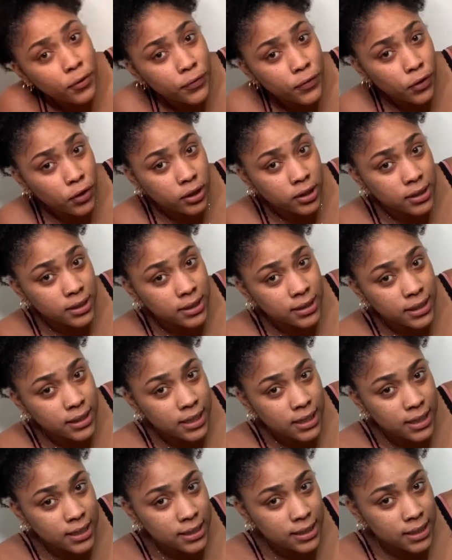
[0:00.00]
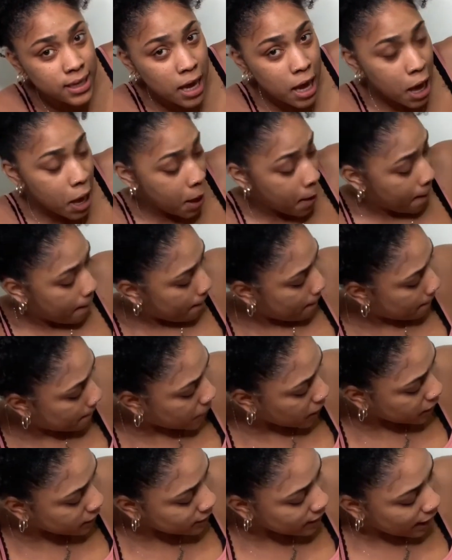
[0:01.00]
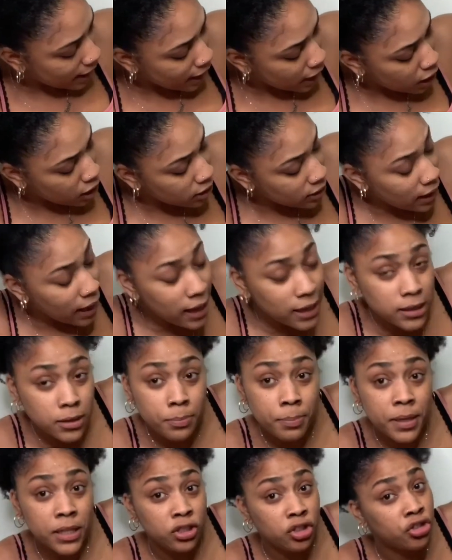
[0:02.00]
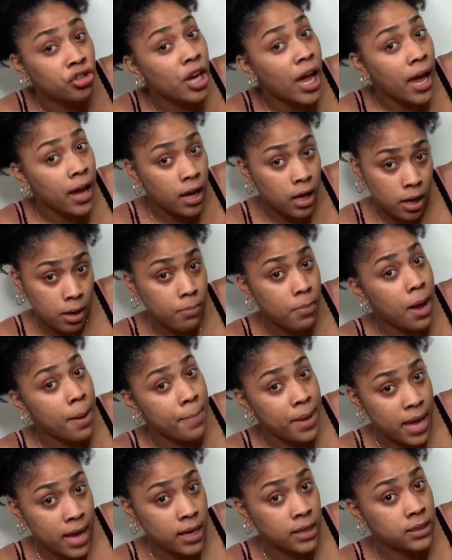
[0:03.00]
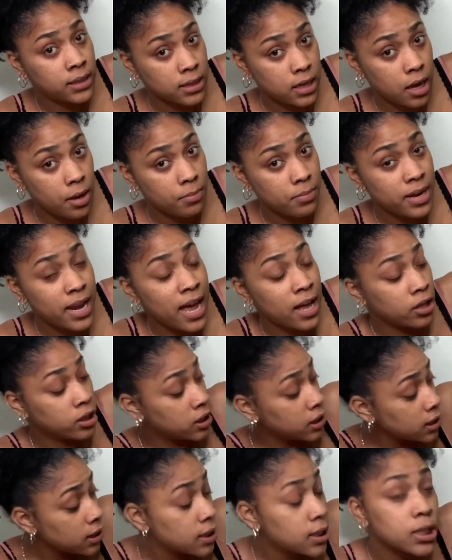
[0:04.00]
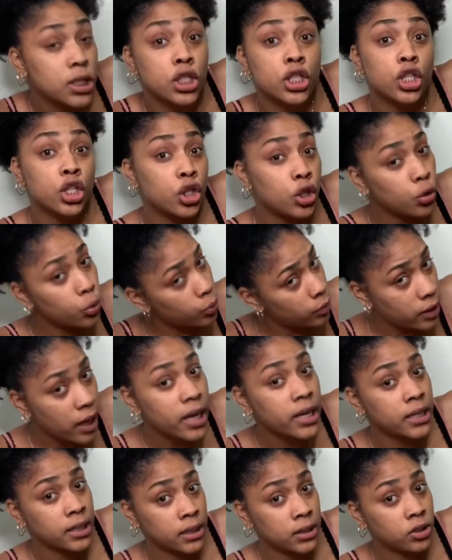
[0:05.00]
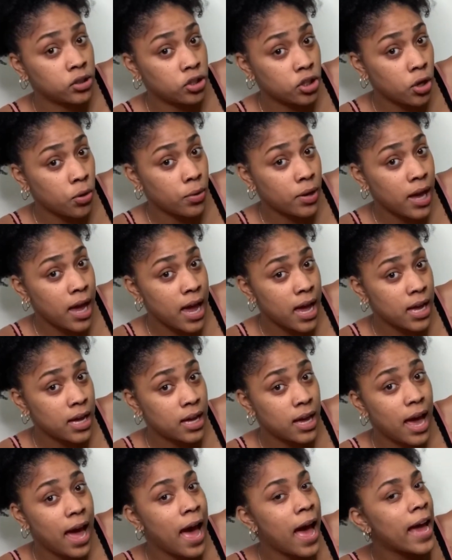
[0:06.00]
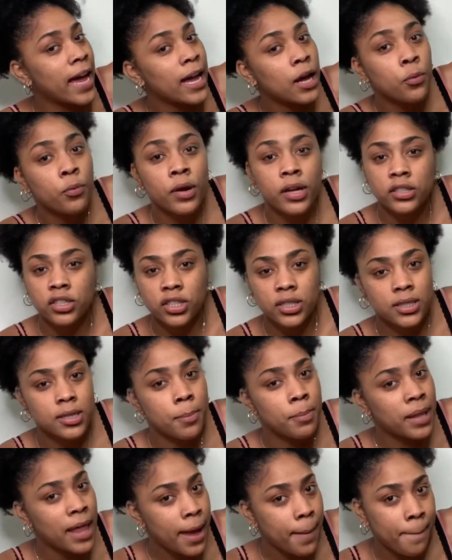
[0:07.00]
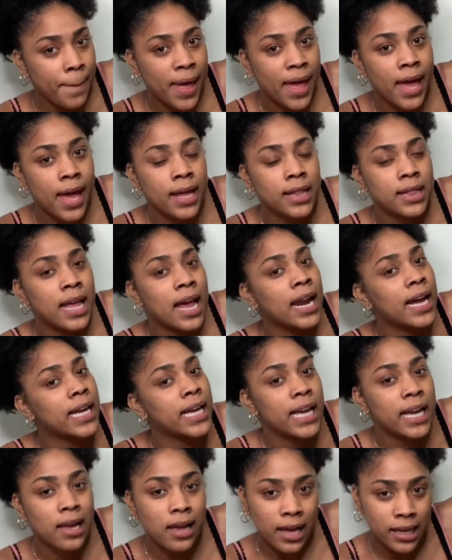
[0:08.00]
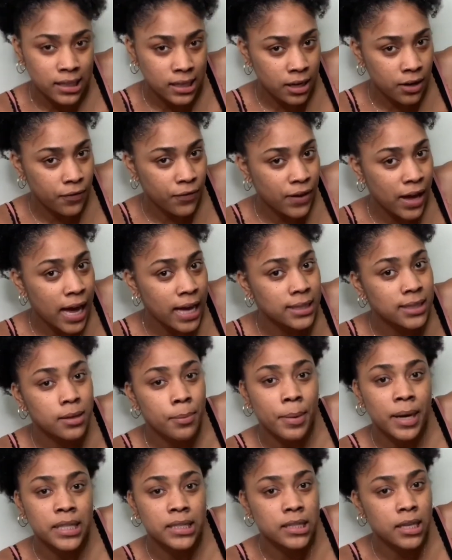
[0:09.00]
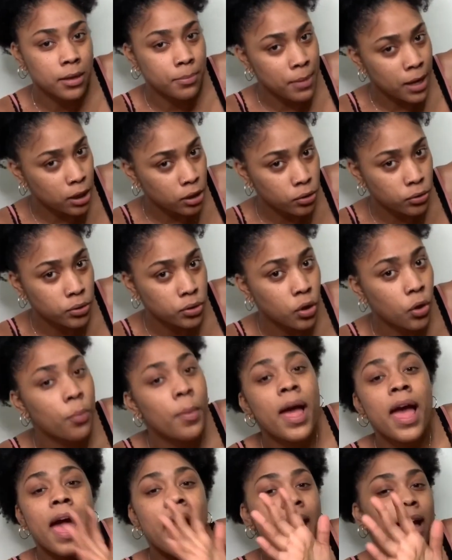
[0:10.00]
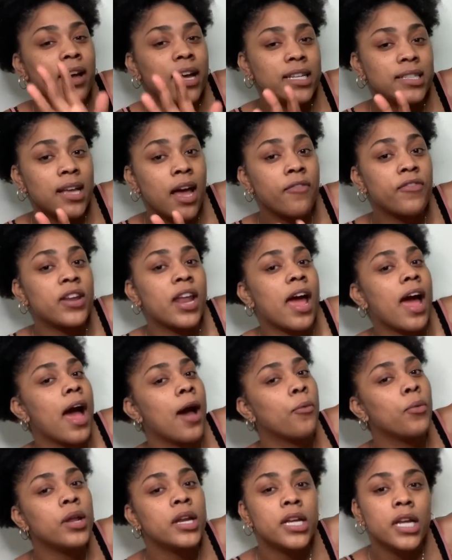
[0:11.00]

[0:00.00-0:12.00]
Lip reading: y'all can see this, but the airlines be jacking my bags up. Now, this is cute luggage, okay? I ain't want just a black bag that I can't identify. Somebody take my clothes home. I got time for that. I want